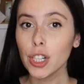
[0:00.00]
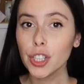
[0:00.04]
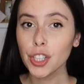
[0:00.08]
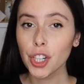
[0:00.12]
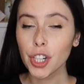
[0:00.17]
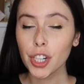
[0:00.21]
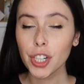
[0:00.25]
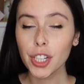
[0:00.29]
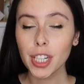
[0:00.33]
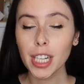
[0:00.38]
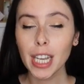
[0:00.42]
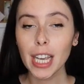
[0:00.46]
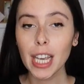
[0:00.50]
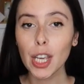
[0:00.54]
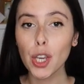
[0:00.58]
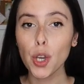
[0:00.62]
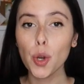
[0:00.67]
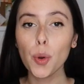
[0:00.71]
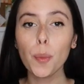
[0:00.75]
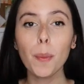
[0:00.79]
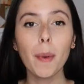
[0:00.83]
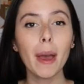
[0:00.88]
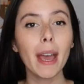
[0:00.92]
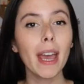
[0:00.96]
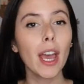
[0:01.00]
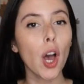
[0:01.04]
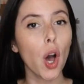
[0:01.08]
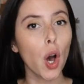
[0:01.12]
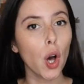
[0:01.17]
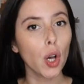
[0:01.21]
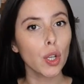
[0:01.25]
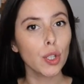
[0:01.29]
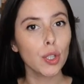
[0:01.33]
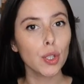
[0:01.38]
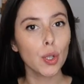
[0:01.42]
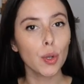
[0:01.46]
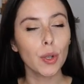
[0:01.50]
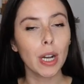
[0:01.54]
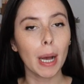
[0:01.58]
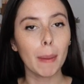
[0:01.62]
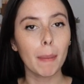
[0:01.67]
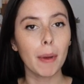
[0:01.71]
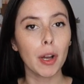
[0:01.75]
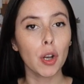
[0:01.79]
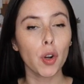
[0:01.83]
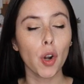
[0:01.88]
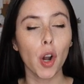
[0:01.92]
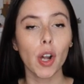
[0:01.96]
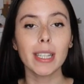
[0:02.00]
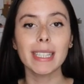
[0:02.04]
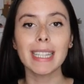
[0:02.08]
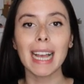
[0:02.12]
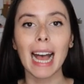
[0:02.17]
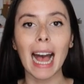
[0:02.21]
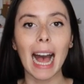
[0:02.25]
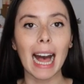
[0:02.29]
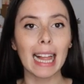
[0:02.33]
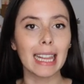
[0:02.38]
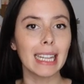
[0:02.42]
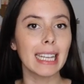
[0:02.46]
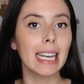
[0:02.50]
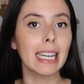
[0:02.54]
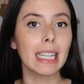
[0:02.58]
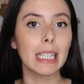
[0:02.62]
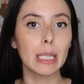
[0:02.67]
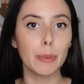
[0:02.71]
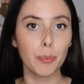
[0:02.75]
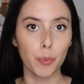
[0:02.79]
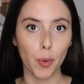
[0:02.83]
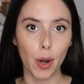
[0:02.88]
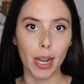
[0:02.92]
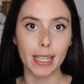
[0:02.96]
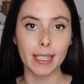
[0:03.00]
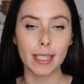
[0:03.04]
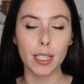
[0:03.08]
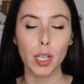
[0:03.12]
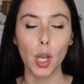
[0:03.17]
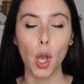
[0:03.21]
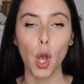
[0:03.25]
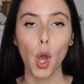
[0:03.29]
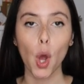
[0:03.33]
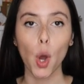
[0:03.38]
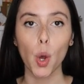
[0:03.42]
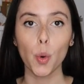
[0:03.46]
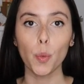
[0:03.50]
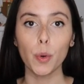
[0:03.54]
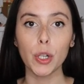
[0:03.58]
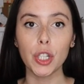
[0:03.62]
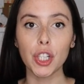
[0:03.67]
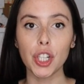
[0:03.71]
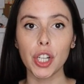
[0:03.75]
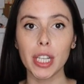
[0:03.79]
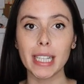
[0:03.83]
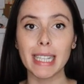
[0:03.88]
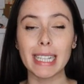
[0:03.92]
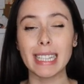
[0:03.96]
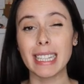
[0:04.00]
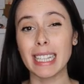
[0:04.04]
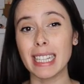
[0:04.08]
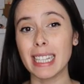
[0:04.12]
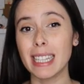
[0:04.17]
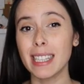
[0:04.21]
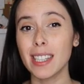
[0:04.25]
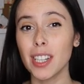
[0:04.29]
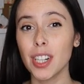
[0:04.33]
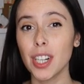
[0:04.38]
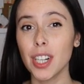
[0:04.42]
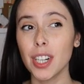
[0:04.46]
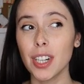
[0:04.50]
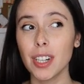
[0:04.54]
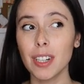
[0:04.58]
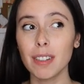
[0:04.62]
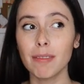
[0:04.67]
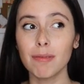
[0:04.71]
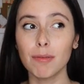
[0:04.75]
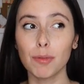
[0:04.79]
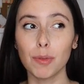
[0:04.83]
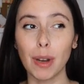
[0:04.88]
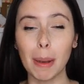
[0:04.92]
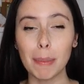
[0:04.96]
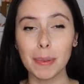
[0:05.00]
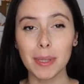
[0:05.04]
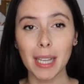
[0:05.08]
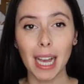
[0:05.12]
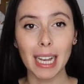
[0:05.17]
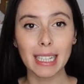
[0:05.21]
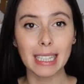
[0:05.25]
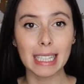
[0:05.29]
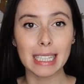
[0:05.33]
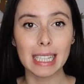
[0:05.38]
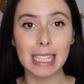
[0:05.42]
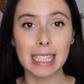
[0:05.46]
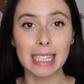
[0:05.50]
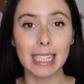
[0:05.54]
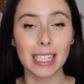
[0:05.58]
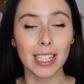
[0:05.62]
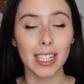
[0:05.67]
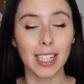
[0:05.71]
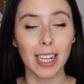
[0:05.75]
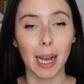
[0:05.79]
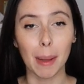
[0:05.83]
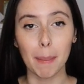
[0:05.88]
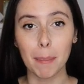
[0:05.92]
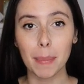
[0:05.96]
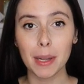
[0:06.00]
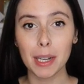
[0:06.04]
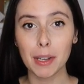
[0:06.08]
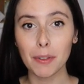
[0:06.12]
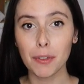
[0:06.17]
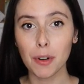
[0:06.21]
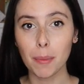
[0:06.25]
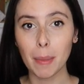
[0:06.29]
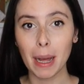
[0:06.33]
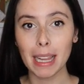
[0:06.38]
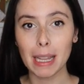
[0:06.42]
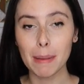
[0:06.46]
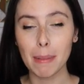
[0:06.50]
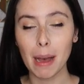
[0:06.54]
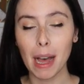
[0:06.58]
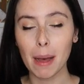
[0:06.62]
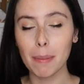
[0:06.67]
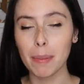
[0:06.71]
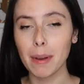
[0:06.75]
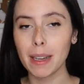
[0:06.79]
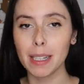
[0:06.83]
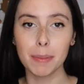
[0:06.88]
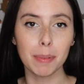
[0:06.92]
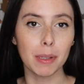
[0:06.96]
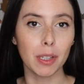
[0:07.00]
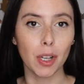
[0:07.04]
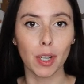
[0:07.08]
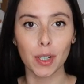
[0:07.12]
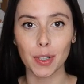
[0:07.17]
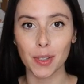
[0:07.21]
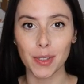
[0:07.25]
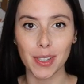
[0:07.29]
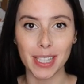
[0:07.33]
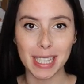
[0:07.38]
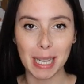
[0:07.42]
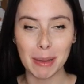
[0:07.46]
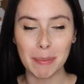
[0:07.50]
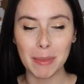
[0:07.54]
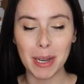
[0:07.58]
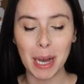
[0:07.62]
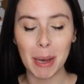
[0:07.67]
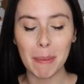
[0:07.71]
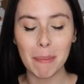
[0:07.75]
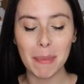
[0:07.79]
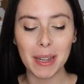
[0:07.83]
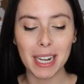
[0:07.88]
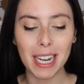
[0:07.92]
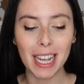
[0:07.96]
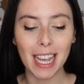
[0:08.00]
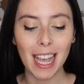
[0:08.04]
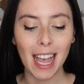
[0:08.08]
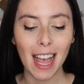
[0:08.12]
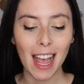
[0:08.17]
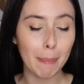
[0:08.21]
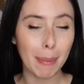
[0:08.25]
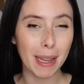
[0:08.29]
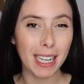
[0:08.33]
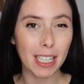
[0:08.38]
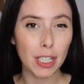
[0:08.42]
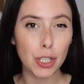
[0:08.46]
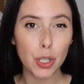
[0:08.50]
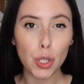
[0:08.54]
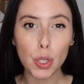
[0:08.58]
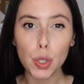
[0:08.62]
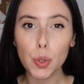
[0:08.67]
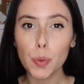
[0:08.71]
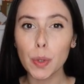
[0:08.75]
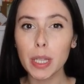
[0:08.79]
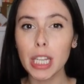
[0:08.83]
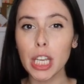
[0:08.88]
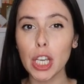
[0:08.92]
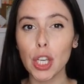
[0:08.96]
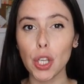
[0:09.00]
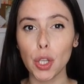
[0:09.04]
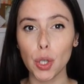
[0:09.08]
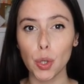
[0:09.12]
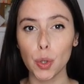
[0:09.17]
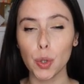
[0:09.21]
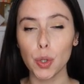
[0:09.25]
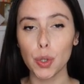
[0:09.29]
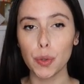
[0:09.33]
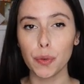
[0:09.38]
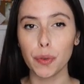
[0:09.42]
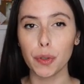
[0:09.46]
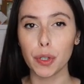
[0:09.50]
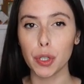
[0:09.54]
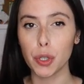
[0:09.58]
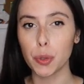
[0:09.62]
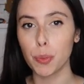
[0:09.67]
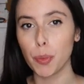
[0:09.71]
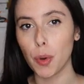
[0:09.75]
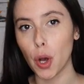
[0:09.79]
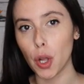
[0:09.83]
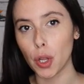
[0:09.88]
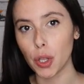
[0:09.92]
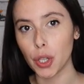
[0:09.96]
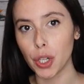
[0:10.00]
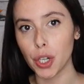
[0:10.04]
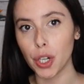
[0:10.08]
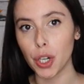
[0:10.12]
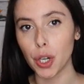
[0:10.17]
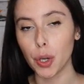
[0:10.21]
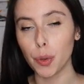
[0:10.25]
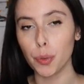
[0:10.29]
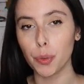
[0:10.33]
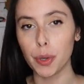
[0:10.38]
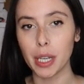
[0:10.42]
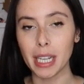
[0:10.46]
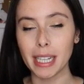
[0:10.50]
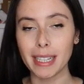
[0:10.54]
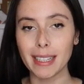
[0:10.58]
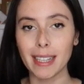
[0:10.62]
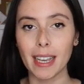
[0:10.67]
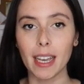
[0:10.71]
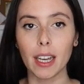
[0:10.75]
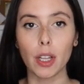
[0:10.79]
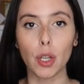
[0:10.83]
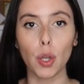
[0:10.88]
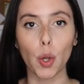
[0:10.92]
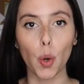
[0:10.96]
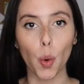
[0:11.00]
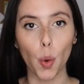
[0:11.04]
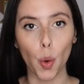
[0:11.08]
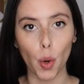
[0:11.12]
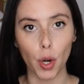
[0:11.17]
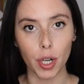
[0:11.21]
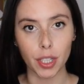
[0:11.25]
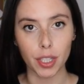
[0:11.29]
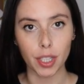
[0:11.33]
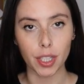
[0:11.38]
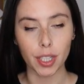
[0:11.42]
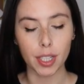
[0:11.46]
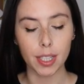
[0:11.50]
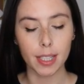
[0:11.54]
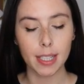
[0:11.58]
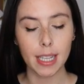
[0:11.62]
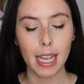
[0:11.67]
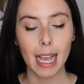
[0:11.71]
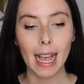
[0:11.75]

journey, you may also come across AliExpress, which is a sister website, a sister company from Alibaba. It belongs to the same company, but it's usually used for smaller retail orders.